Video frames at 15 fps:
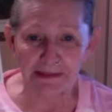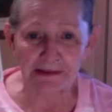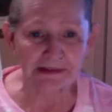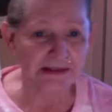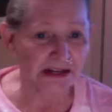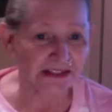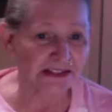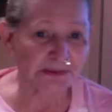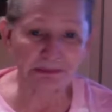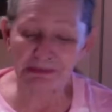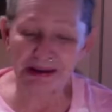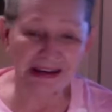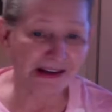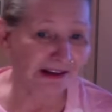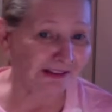Doesn't
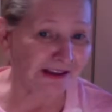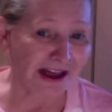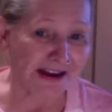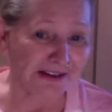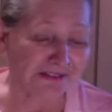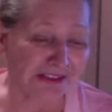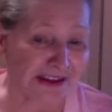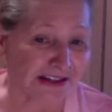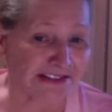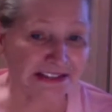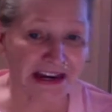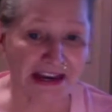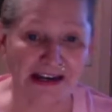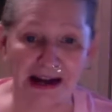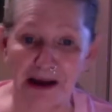mean a lot of things
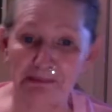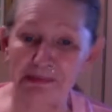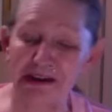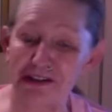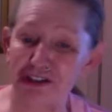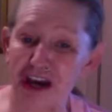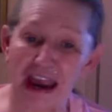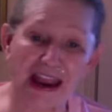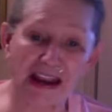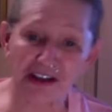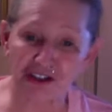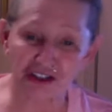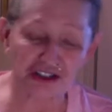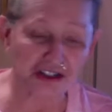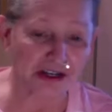cannot be
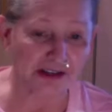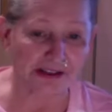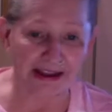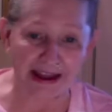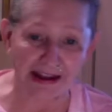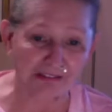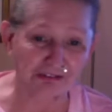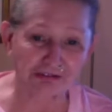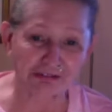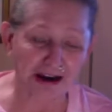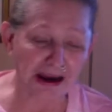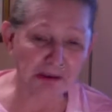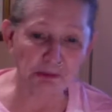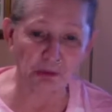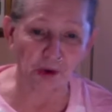changed in that
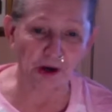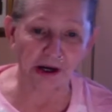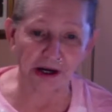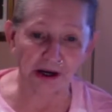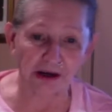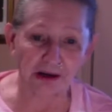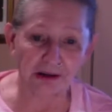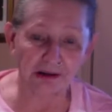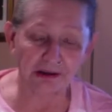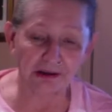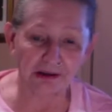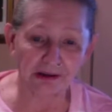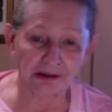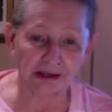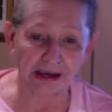framework,
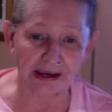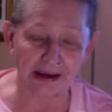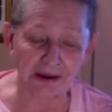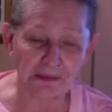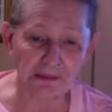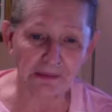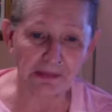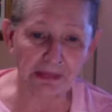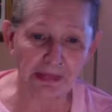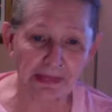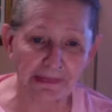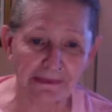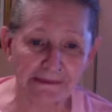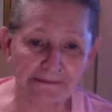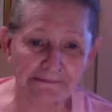okay?
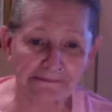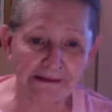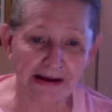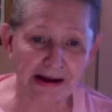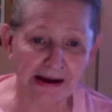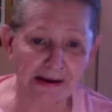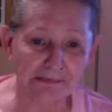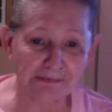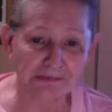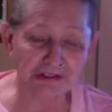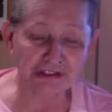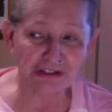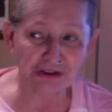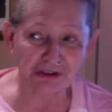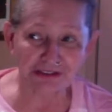
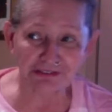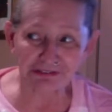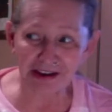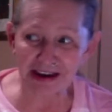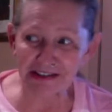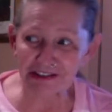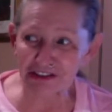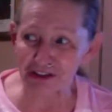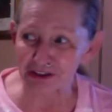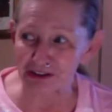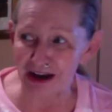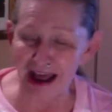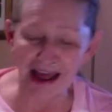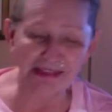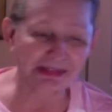So the fates are
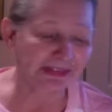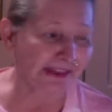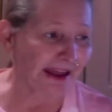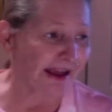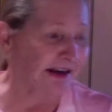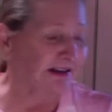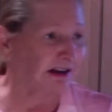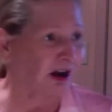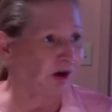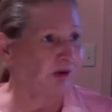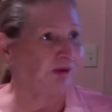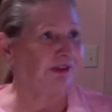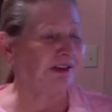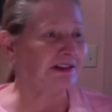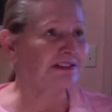not that,
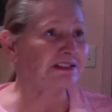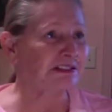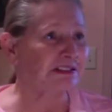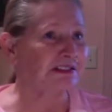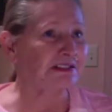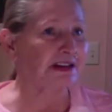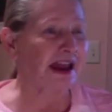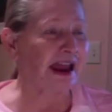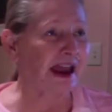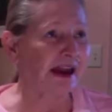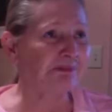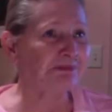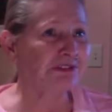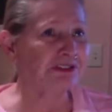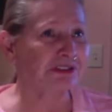oh, this is
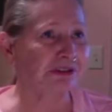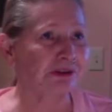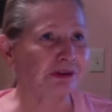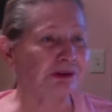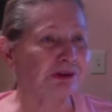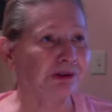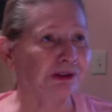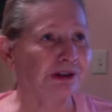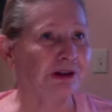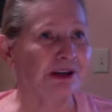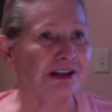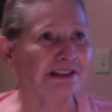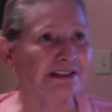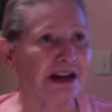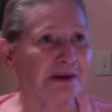absolutely going
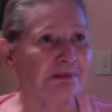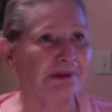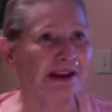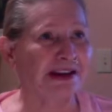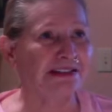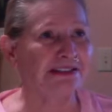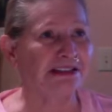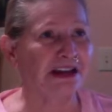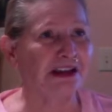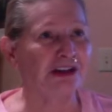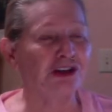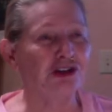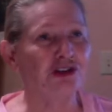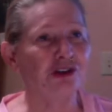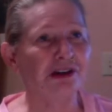to take place, and
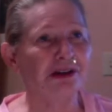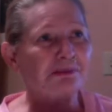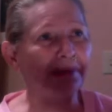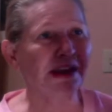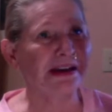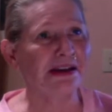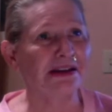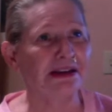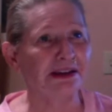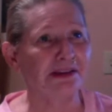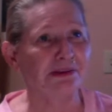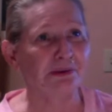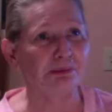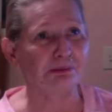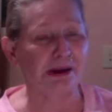you can make it
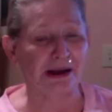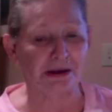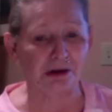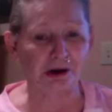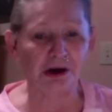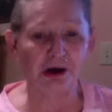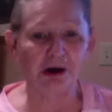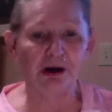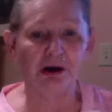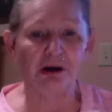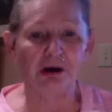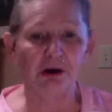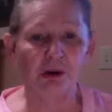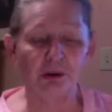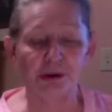either better
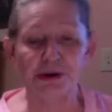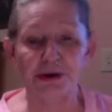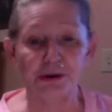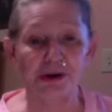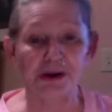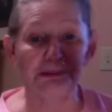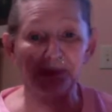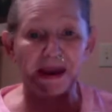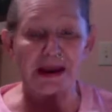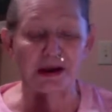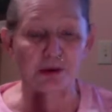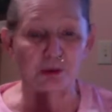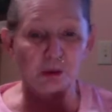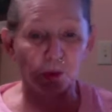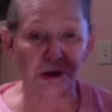or you can make
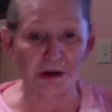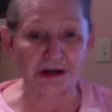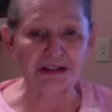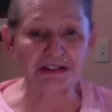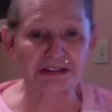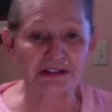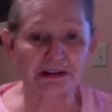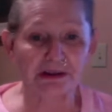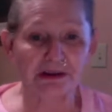it worse,